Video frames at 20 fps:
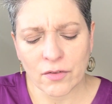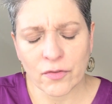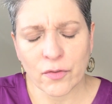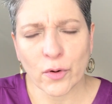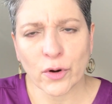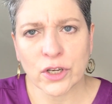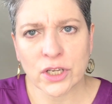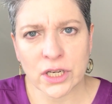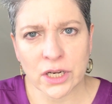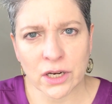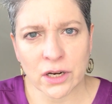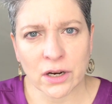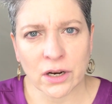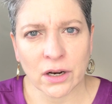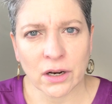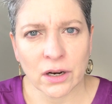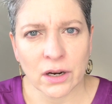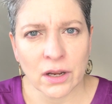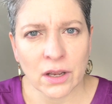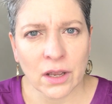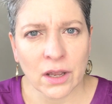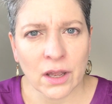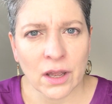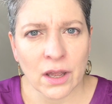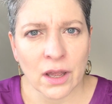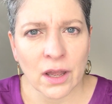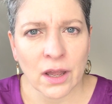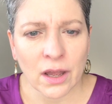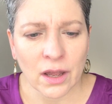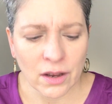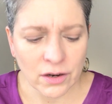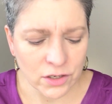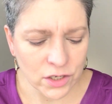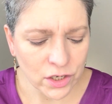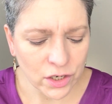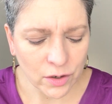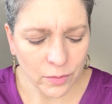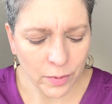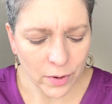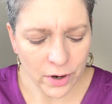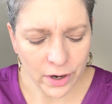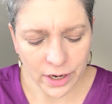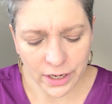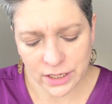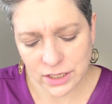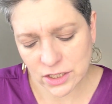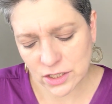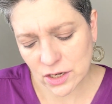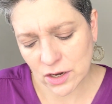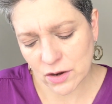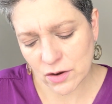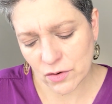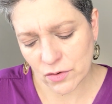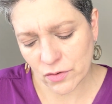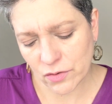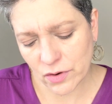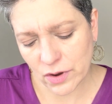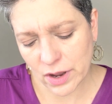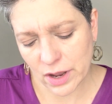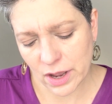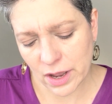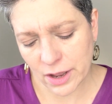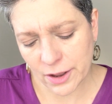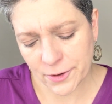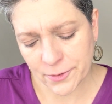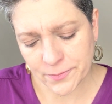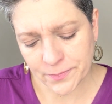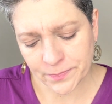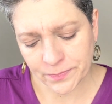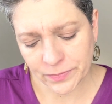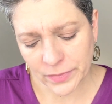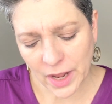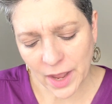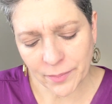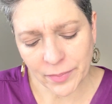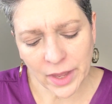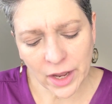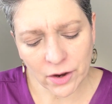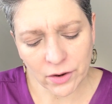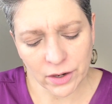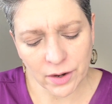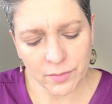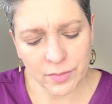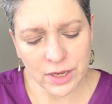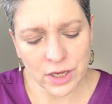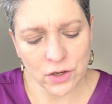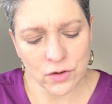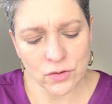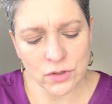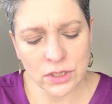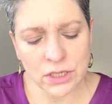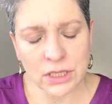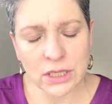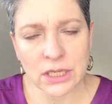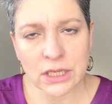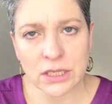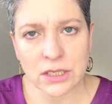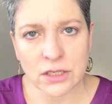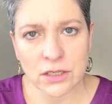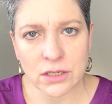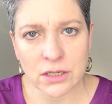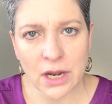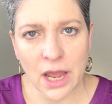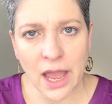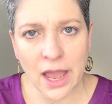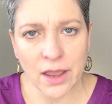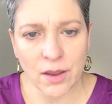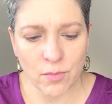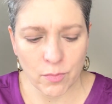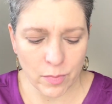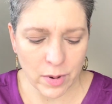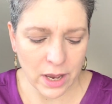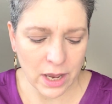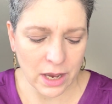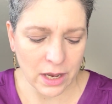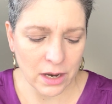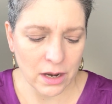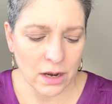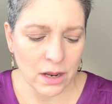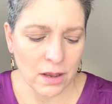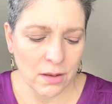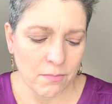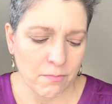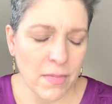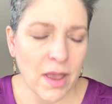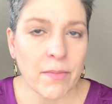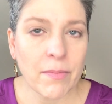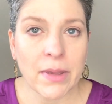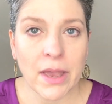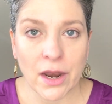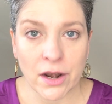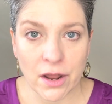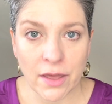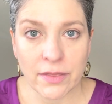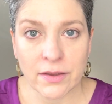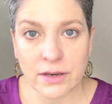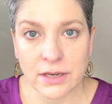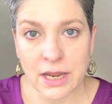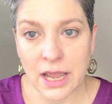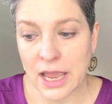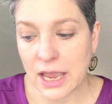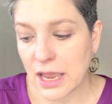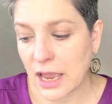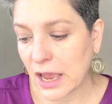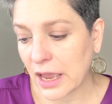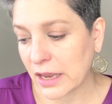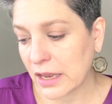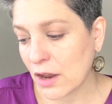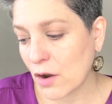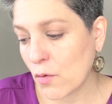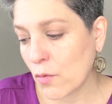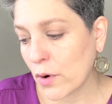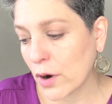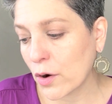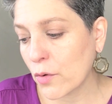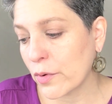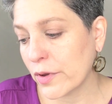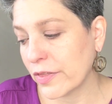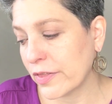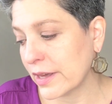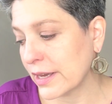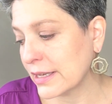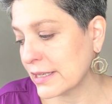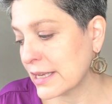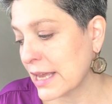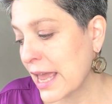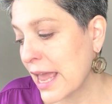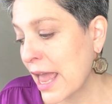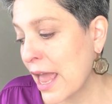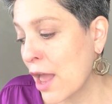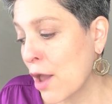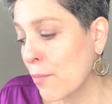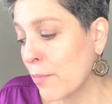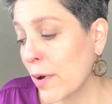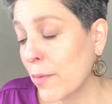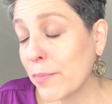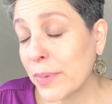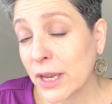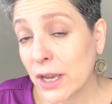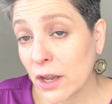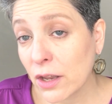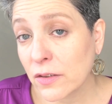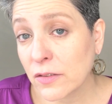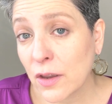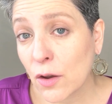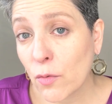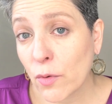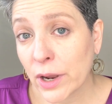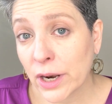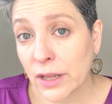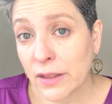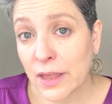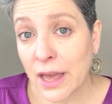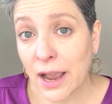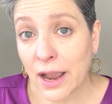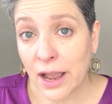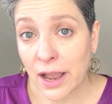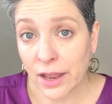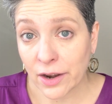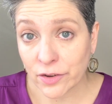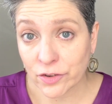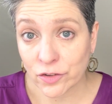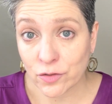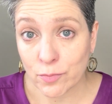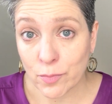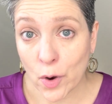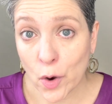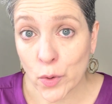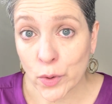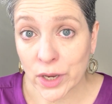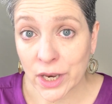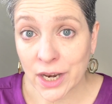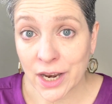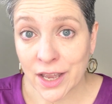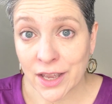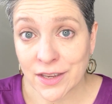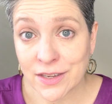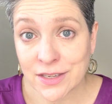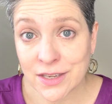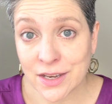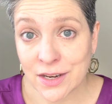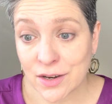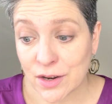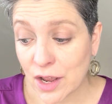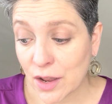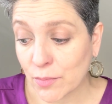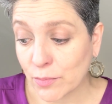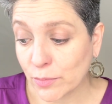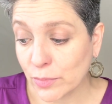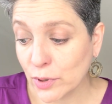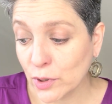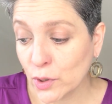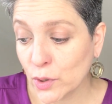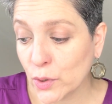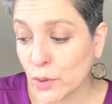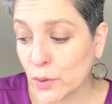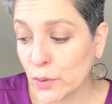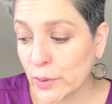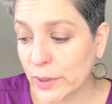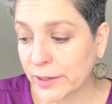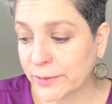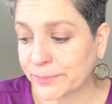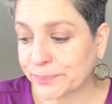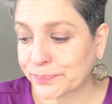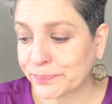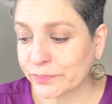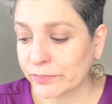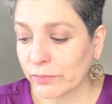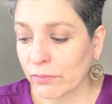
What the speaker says: for dinner parties. So I'm not gonna be using this today, but maybe another day I can work with this. But because I wanted that kind of smokiness and blue, and